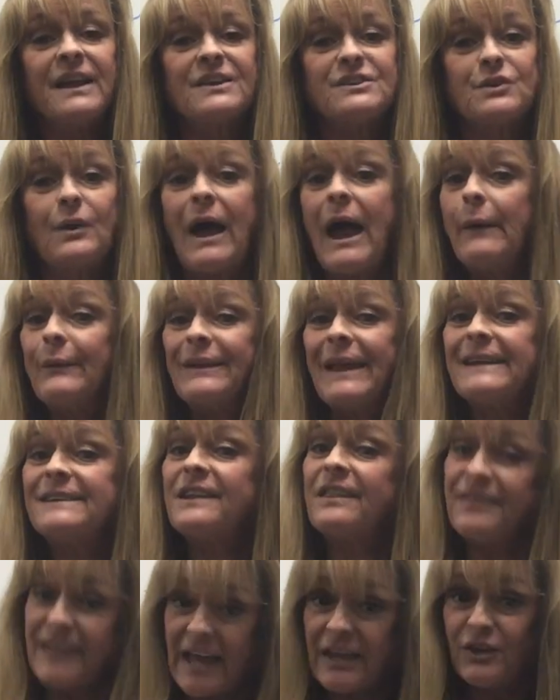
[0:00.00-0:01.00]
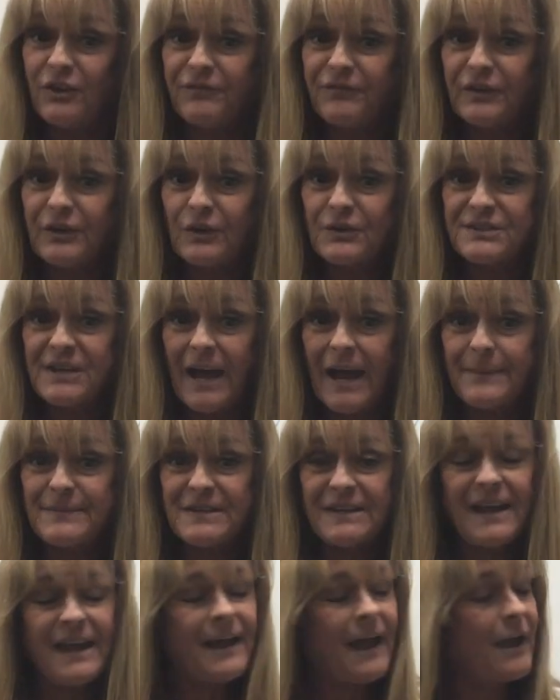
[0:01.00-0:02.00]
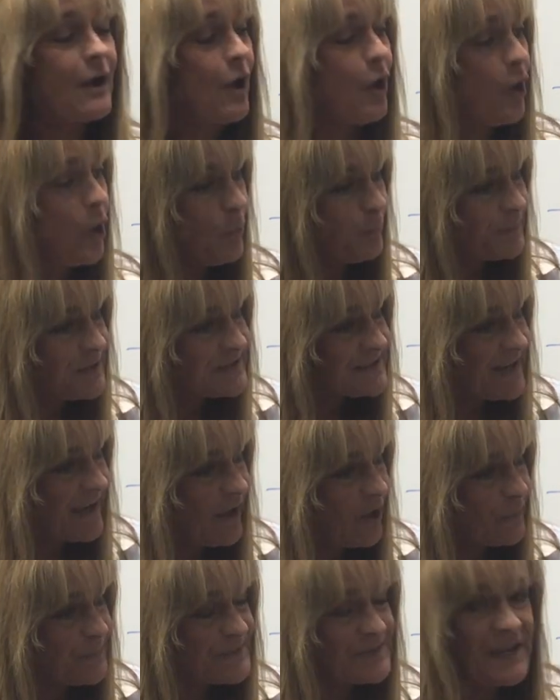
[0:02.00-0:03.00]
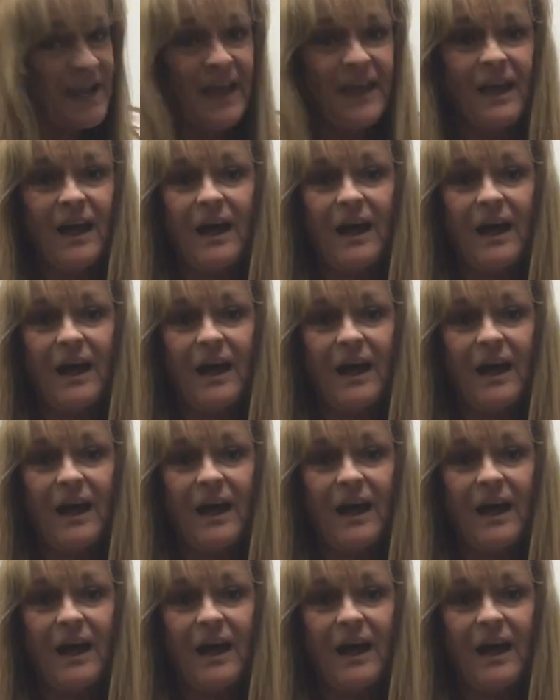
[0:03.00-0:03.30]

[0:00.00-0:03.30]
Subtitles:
So I would like to thank you for your time today. I hope this helps.